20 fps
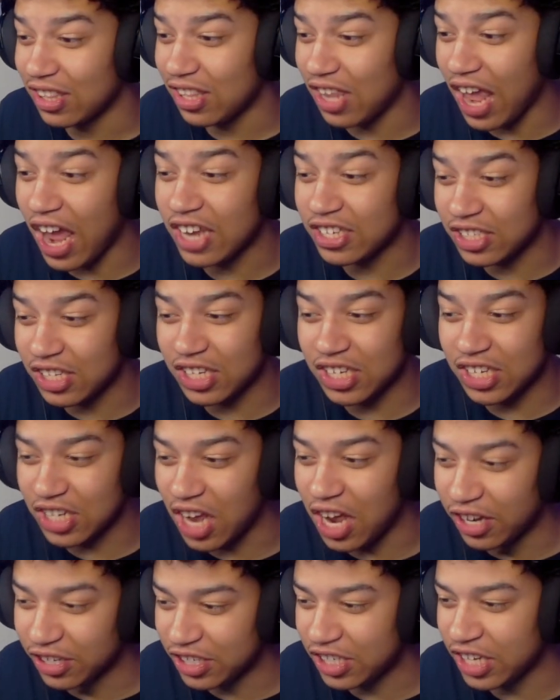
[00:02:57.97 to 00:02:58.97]
Yes, this is
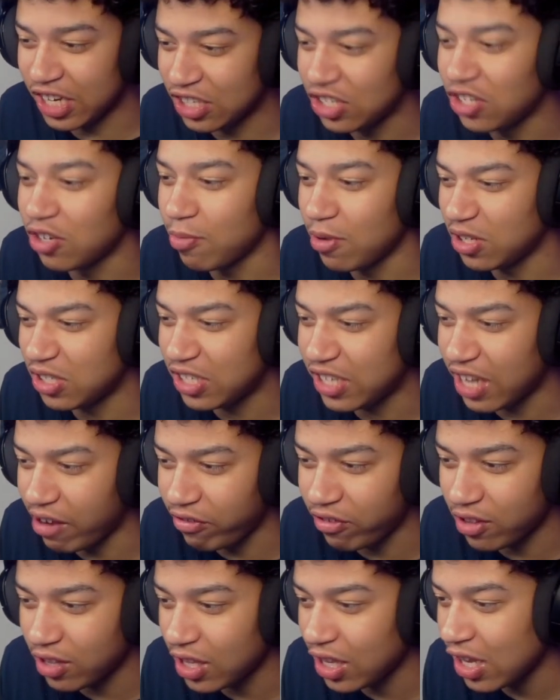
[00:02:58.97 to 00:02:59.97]
uncensored, most
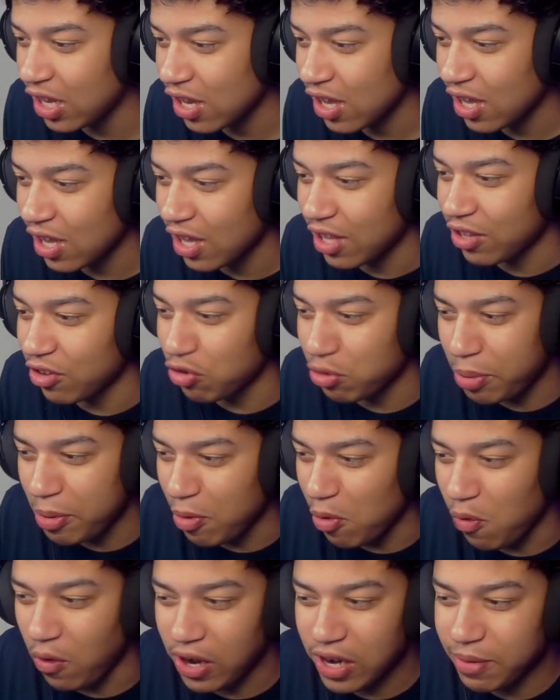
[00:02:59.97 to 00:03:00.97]
definitely. There's
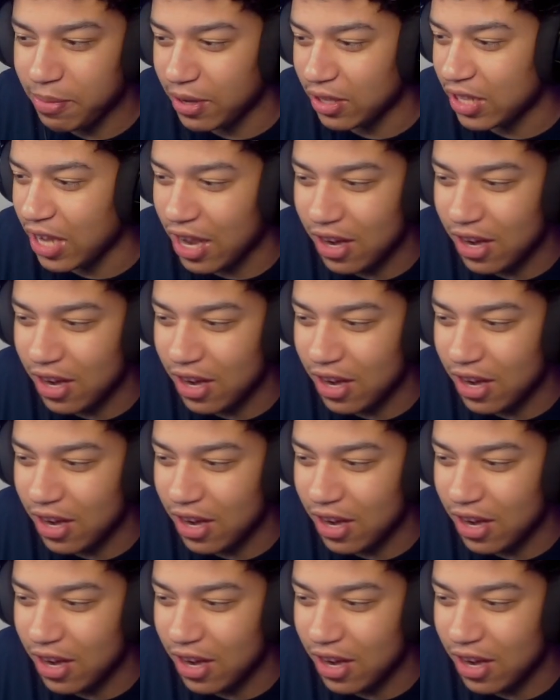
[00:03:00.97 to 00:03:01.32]
people worried about